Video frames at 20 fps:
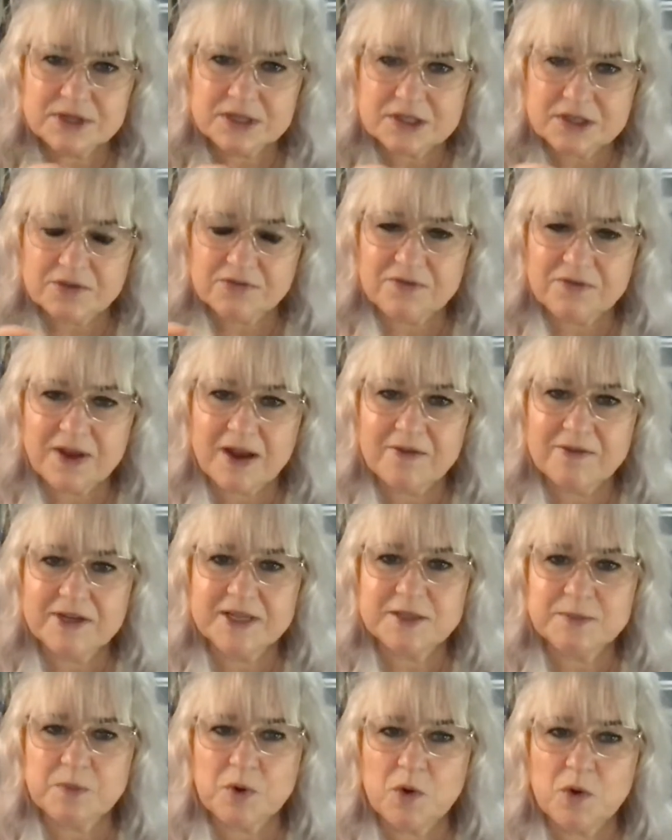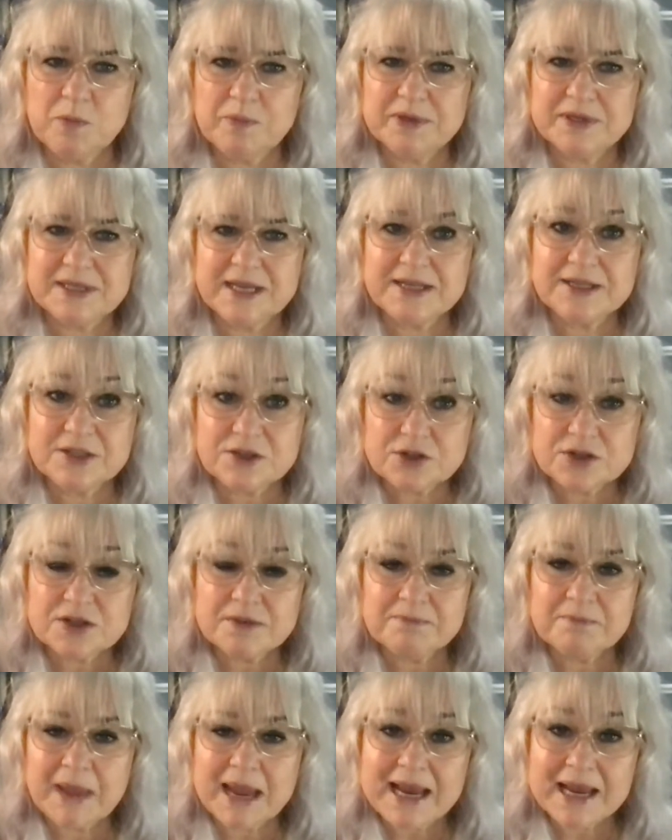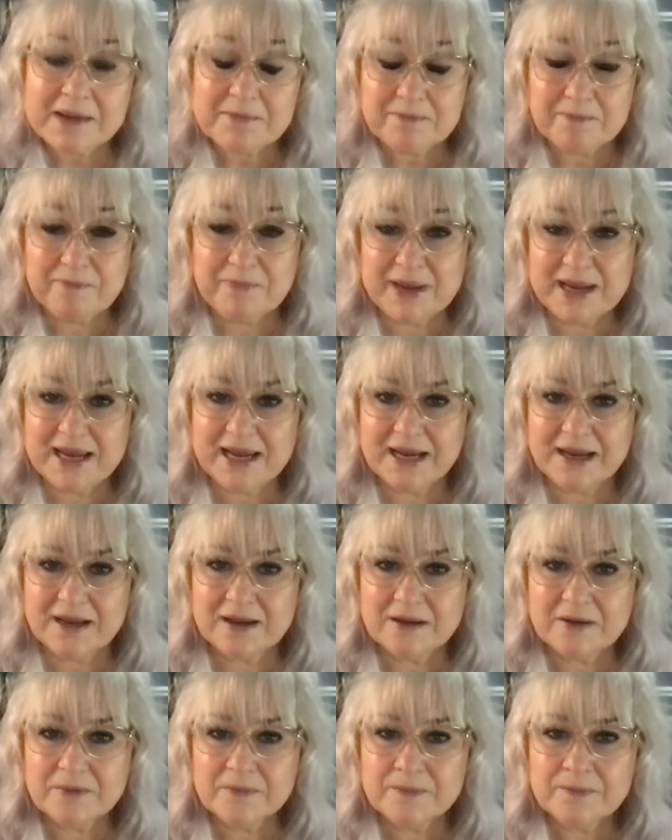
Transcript: It's a very small percentage that make it big